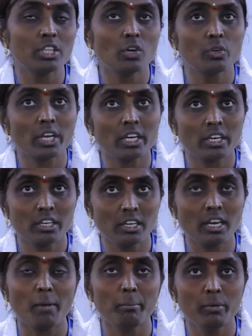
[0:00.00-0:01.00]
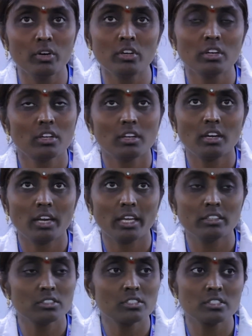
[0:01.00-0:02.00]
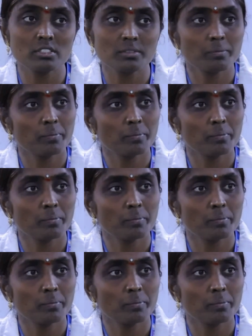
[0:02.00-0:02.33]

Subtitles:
without any number like this.